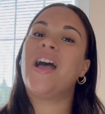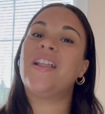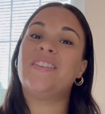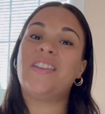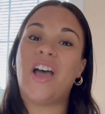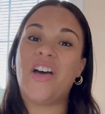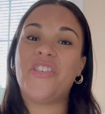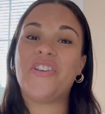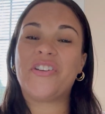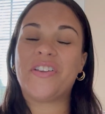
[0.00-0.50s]

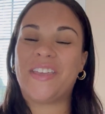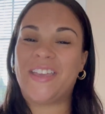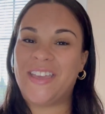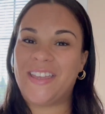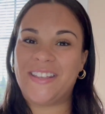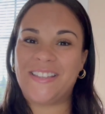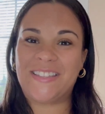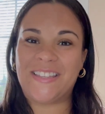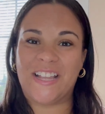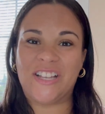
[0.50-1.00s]
Another
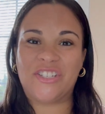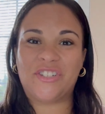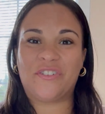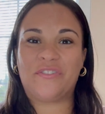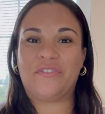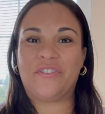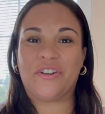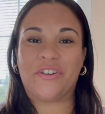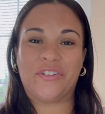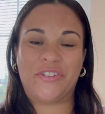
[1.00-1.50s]
kid essential
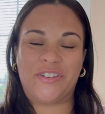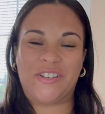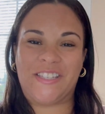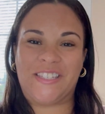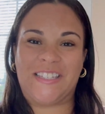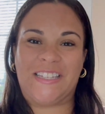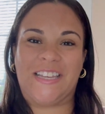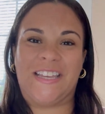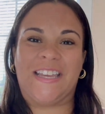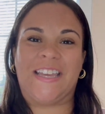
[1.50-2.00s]
for
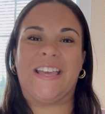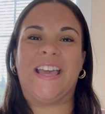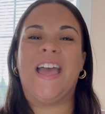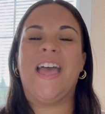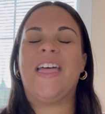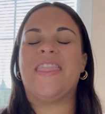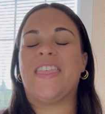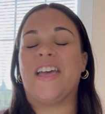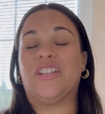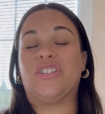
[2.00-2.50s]
cruising
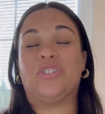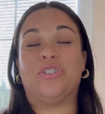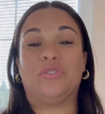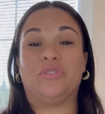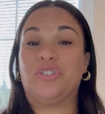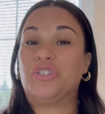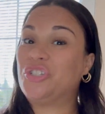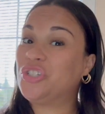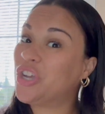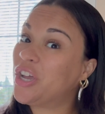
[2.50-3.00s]
that
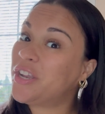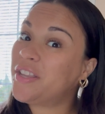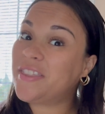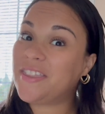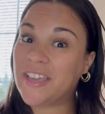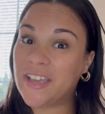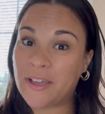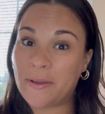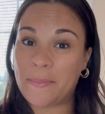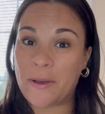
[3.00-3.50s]
you should
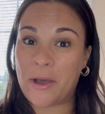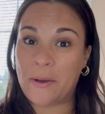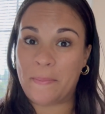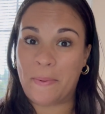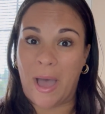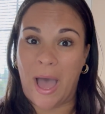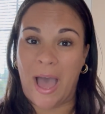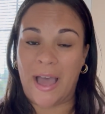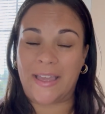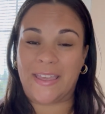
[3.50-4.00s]
think about
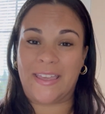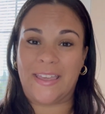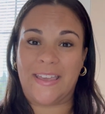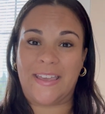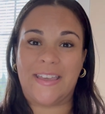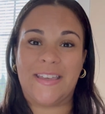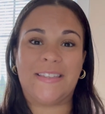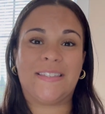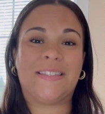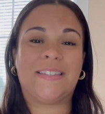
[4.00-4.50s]

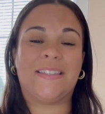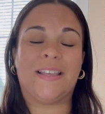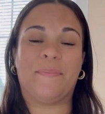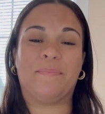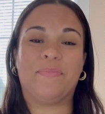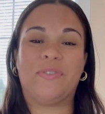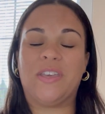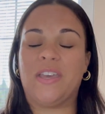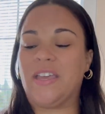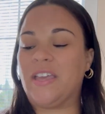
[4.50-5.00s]
packing is
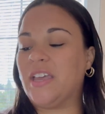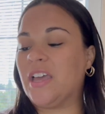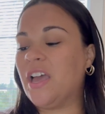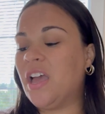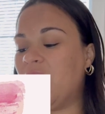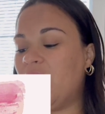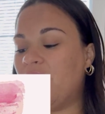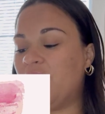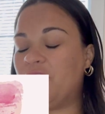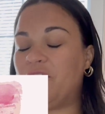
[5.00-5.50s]
something
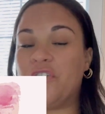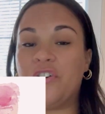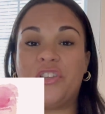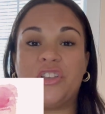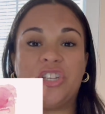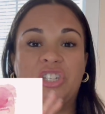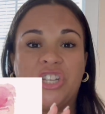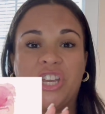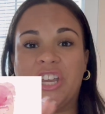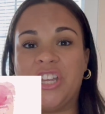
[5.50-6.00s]
for the
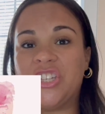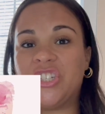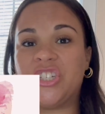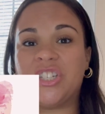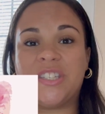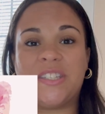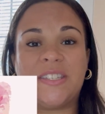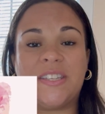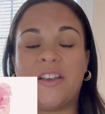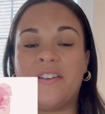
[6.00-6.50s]

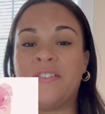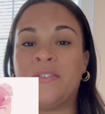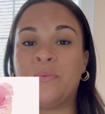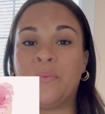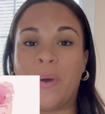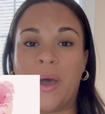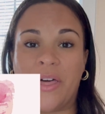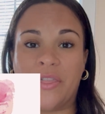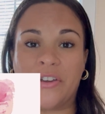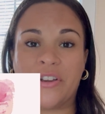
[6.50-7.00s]
changes in
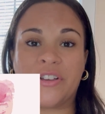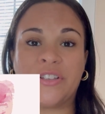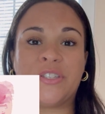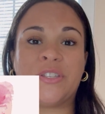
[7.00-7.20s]
weather.